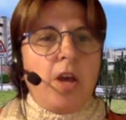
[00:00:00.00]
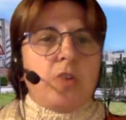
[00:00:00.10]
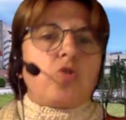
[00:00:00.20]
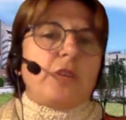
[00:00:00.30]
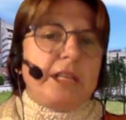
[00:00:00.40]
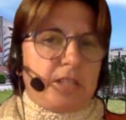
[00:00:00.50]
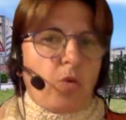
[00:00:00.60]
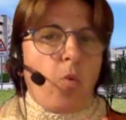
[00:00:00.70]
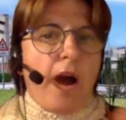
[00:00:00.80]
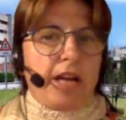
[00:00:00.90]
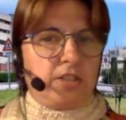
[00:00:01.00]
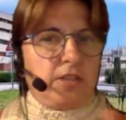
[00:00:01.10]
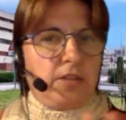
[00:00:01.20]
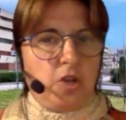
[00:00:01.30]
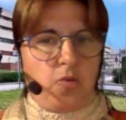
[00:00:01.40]
So it's quite
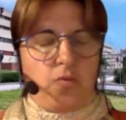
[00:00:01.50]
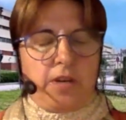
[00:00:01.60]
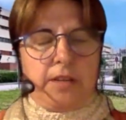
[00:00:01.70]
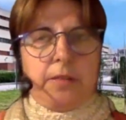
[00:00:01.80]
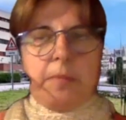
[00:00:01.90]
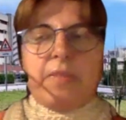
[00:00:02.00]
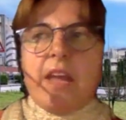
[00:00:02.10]
different.